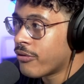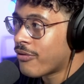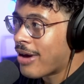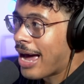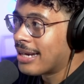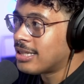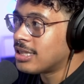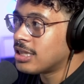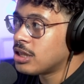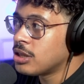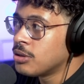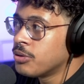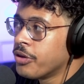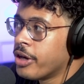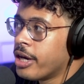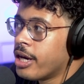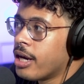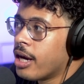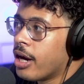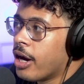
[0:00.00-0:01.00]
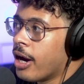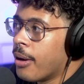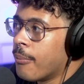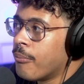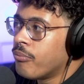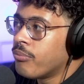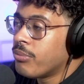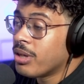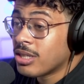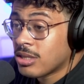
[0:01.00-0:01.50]
than fat tissue.
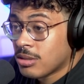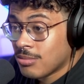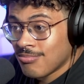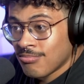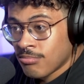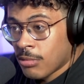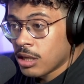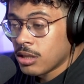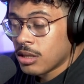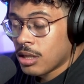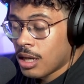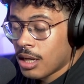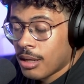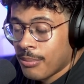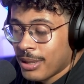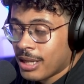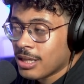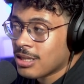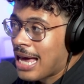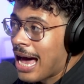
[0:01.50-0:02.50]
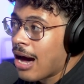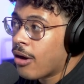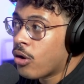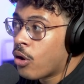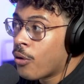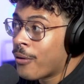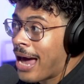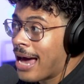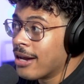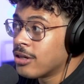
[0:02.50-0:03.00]
Um, because mu- uh, because
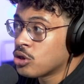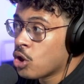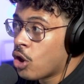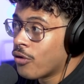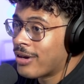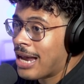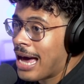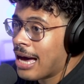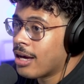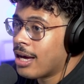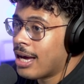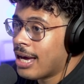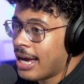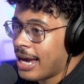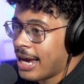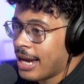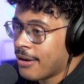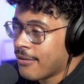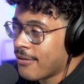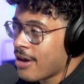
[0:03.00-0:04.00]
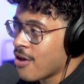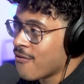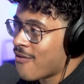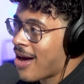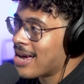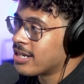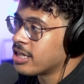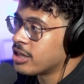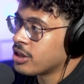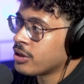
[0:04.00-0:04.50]
alcohol ah. can't dissolve in, ah. uh, in in
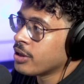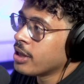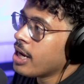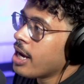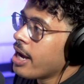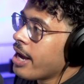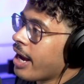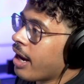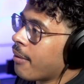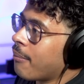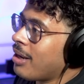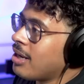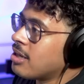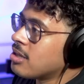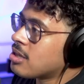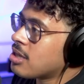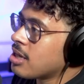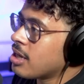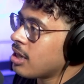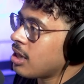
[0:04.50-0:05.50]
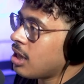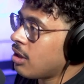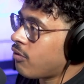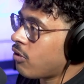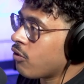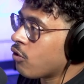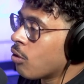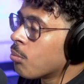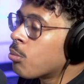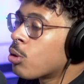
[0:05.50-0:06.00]
fat tissue. Yeah. It means that
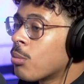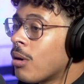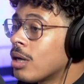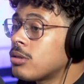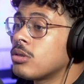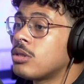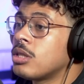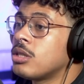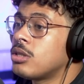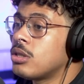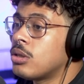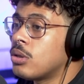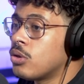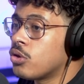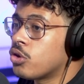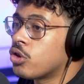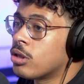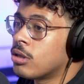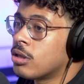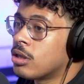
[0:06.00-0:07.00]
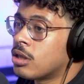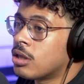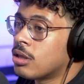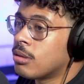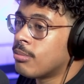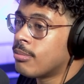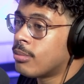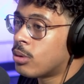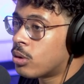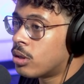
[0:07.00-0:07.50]
if you've got more muscle tissue, you're
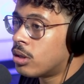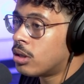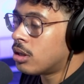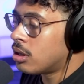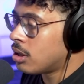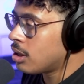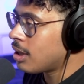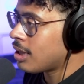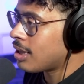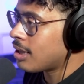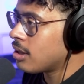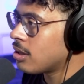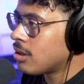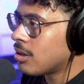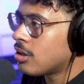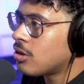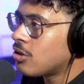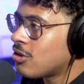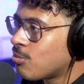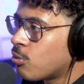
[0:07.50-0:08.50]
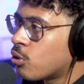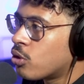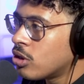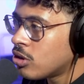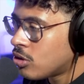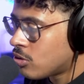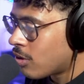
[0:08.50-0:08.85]
more like there's more